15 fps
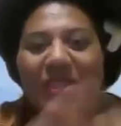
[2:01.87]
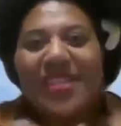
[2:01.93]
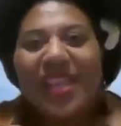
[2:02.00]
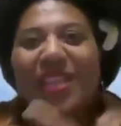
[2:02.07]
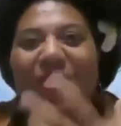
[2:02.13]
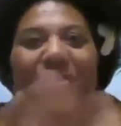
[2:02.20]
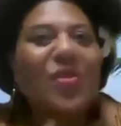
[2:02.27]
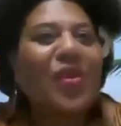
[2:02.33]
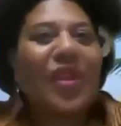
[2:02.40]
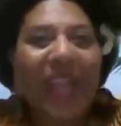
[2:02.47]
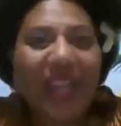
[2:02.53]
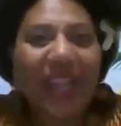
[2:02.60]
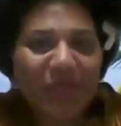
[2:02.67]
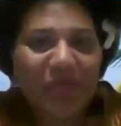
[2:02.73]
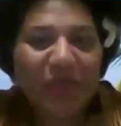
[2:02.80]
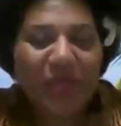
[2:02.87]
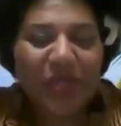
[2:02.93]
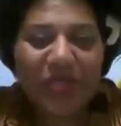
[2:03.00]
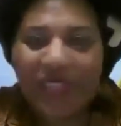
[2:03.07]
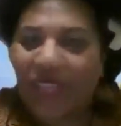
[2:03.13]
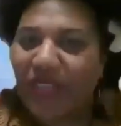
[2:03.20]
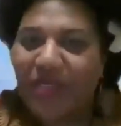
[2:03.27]
start to connect when you
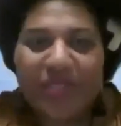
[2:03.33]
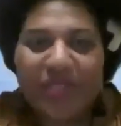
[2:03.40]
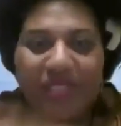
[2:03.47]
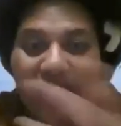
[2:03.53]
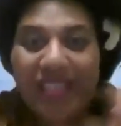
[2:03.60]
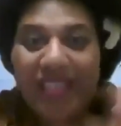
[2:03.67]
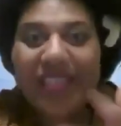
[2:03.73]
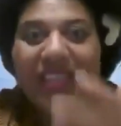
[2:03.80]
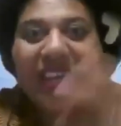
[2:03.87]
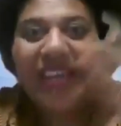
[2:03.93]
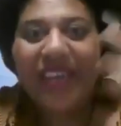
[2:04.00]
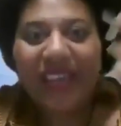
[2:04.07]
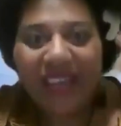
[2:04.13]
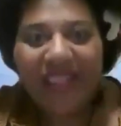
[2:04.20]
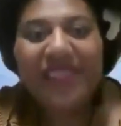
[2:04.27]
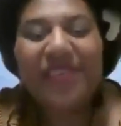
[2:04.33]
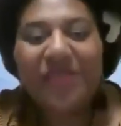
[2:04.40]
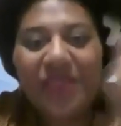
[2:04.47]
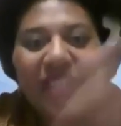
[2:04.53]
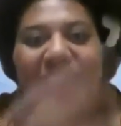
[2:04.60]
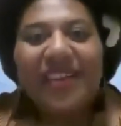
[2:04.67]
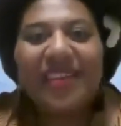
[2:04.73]
start to see the
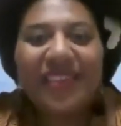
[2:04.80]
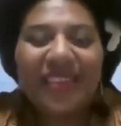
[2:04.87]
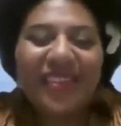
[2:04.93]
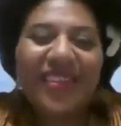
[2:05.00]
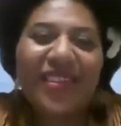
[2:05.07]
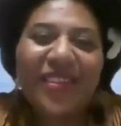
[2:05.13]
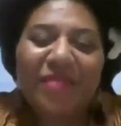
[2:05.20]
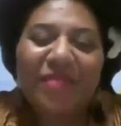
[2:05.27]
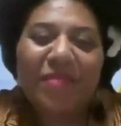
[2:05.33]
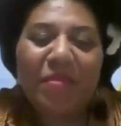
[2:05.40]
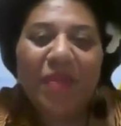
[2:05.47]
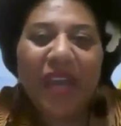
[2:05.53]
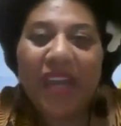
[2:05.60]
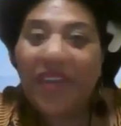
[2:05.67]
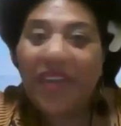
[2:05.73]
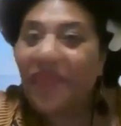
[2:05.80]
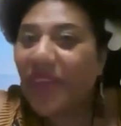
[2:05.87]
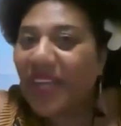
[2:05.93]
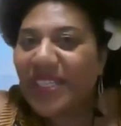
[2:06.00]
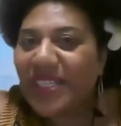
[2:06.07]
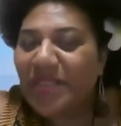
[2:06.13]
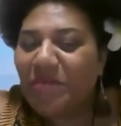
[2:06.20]
real, maybe
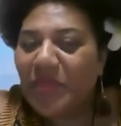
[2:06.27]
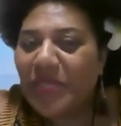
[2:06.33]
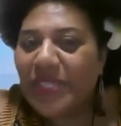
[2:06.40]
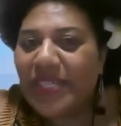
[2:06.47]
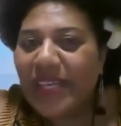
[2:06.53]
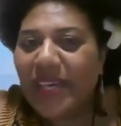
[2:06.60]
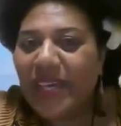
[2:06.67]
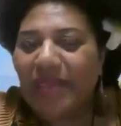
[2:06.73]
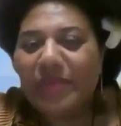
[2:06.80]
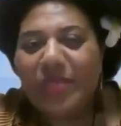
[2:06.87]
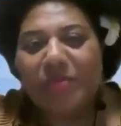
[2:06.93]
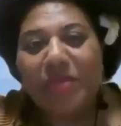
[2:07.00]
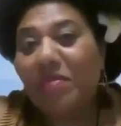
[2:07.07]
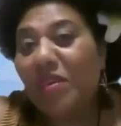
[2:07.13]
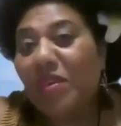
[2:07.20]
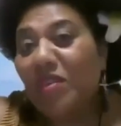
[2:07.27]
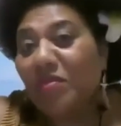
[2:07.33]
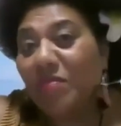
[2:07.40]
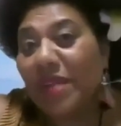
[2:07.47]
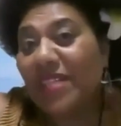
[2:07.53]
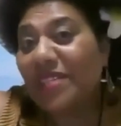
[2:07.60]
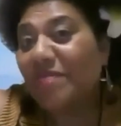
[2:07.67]
artifacts in museums, or maybe you
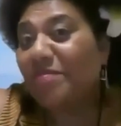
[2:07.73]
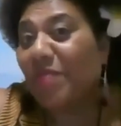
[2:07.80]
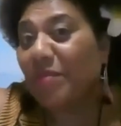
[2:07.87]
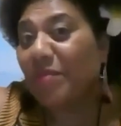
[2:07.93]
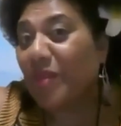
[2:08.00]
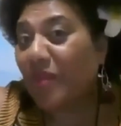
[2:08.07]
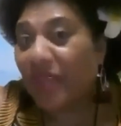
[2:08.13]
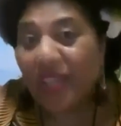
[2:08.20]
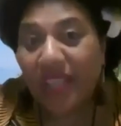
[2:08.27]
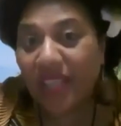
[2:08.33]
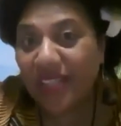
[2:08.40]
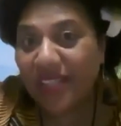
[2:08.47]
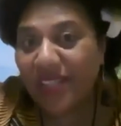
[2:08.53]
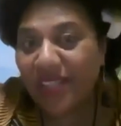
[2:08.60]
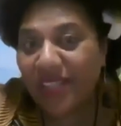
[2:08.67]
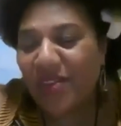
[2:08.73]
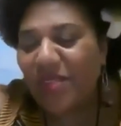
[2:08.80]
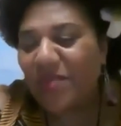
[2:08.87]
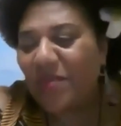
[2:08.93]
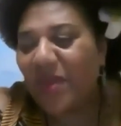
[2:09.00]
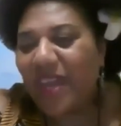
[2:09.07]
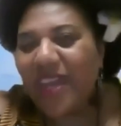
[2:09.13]
met some Papua New Guineans along the
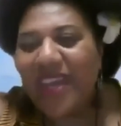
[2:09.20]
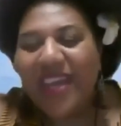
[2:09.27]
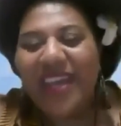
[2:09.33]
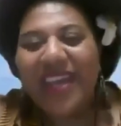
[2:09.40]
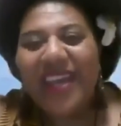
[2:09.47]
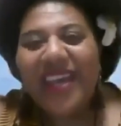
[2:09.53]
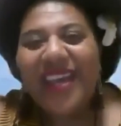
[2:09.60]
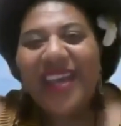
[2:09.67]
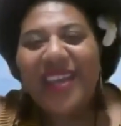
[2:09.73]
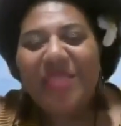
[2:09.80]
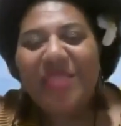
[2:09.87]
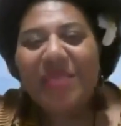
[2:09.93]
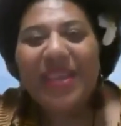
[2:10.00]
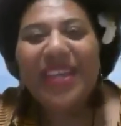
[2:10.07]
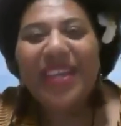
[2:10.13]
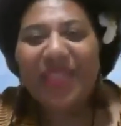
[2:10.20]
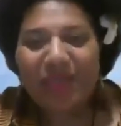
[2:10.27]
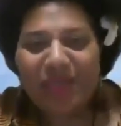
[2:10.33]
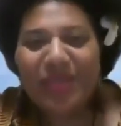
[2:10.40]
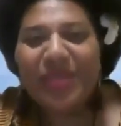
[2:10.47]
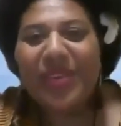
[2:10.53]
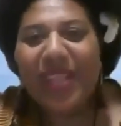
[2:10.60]
way and you're making those
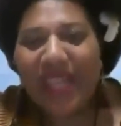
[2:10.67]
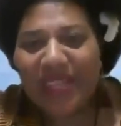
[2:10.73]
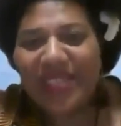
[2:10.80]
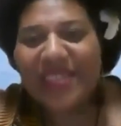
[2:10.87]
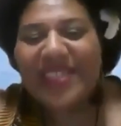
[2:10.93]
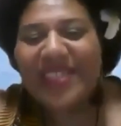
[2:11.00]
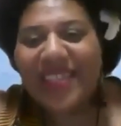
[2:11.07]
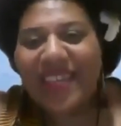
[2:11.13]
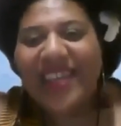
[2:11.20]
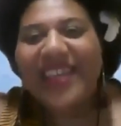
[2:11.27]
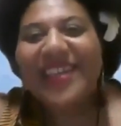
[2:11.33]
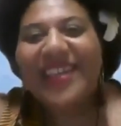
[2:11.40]
connections. Yeah.